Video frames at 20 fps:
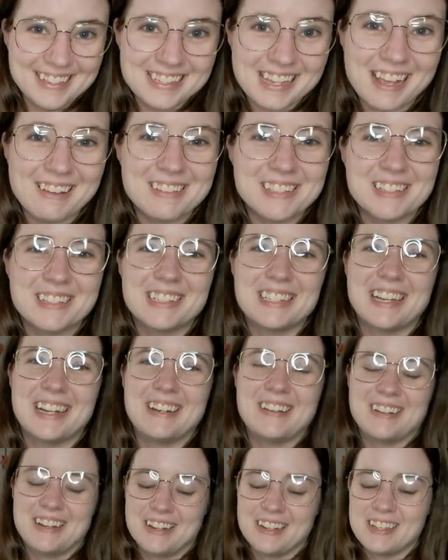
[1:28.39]
I was so
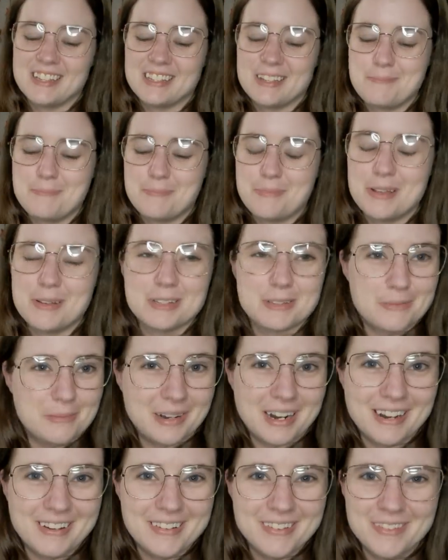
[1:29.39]
excited because it's
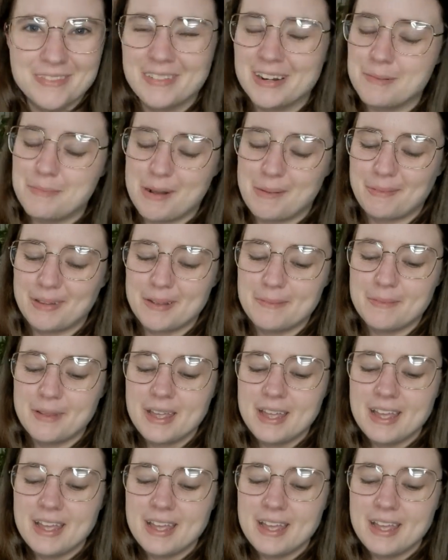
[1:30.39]
one I knew when it popped up.